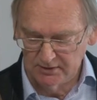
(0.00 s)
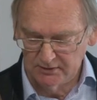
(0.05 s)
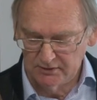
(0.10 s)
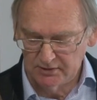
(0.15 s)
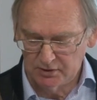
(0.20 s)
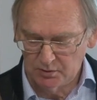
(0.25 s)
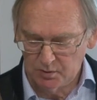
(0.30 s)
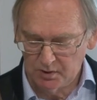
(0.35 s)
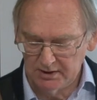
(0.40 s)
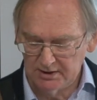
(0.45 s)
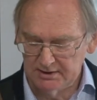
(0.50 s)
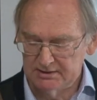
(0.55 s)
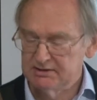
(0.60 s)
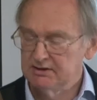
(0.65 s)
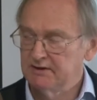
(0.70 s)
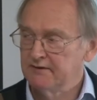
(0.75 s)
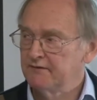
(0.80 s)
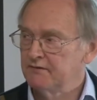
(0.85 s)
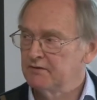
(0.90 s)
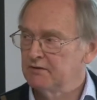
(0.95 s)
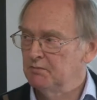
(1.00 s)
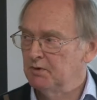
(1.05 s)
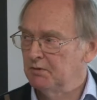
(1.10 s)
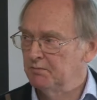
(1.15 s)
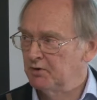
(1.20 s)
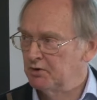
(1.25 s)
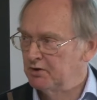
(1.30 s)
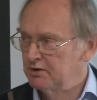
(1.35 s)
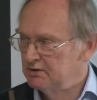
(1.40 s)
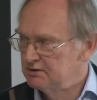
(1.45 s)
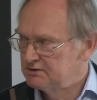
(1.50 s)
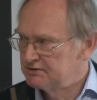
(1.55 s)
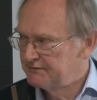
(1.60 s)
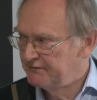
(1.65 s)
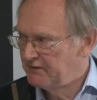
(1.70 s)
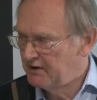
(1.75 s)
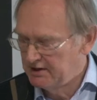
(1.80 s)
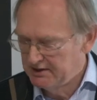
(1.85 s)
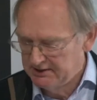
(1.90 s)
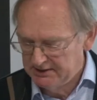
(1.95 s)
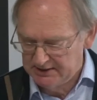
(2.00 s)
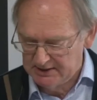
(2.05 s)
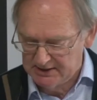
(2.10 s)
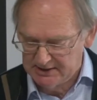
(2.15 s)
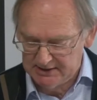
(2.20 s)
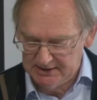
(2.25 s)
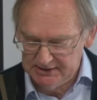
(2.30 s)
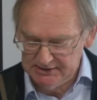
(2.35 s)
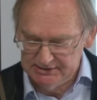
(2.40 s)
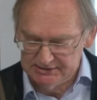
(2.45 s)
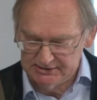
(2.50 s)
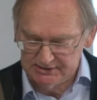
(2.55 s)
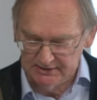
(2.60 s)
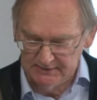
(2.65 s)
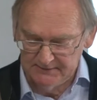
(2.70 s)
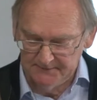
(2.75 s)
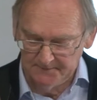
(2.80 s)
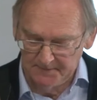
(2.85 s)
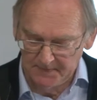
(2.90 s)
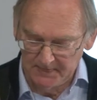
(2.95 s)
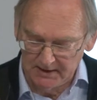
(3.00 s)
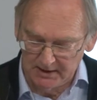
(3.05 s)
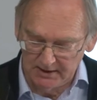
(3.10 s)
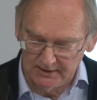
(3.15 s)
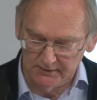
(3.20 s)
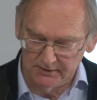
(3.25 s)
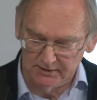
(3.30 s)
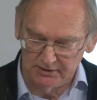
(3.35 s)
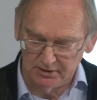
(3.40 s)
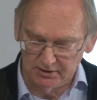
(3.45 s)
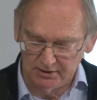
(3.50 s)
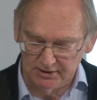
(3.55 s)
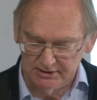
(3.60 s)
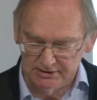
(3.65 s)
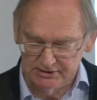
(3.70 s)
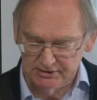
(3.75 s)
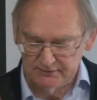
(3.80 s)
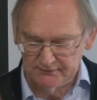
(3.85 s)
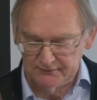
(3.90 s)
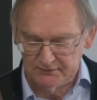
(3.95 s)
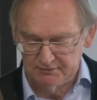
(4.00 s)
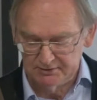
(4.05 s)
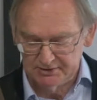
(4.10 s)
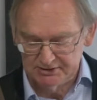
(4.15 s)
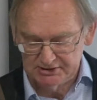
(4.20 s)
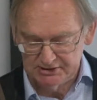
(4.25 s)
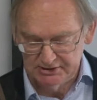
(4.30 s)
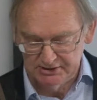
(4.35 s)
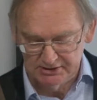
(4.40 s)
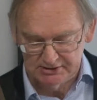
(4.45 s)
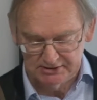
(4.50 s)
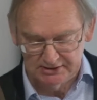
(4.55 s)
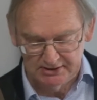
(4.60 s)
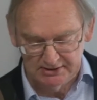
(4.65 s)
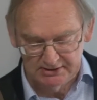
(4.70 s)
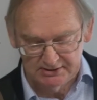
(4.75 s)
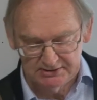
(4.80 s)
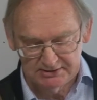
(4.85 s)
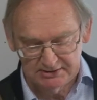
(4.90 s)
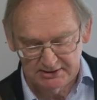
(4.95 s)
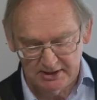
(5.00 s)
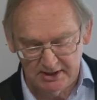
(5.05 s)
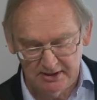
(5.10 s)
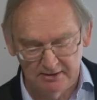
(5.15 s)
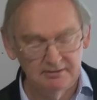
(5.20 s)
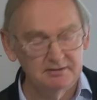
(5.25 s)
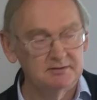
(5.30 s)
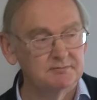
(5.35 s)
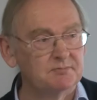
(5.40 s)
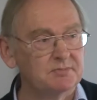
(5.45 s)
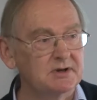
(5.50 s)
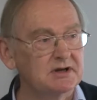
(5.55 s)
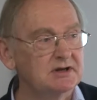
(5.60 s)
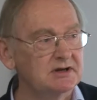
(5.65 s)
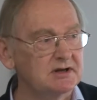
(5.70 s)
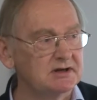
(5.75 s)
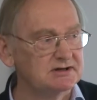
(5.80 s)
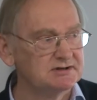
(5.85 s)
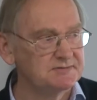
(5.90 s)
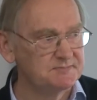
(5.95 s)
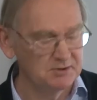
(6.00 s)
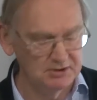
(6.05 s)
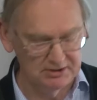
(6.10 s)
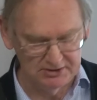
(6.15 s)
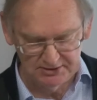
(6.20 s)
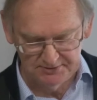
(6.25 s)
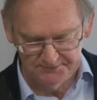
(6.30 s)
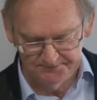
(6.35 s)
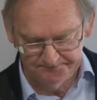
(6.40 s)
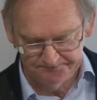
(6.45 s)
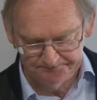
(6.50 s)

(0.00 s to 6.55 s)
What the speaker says: the quality of the memorial's finding aids, and the knowledge of the research centre's current Bean expert.